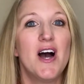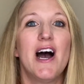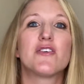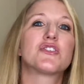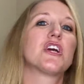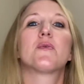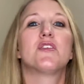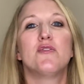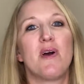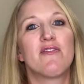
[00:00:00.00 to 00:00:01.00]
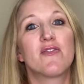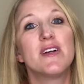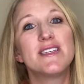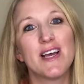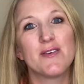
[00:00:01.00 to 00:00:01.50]
I'll share with you my
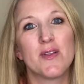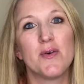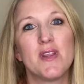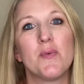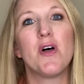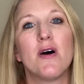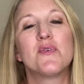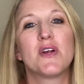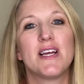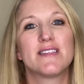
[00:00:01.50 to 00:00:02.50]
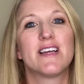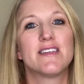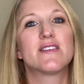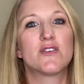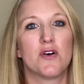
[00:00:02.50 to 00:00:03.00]
free download that will help your kids get
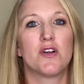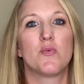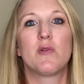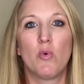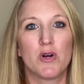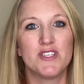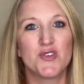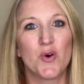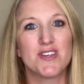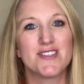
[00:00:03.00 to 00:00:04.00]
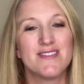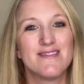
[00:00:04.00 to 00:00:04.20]
started with morning chores.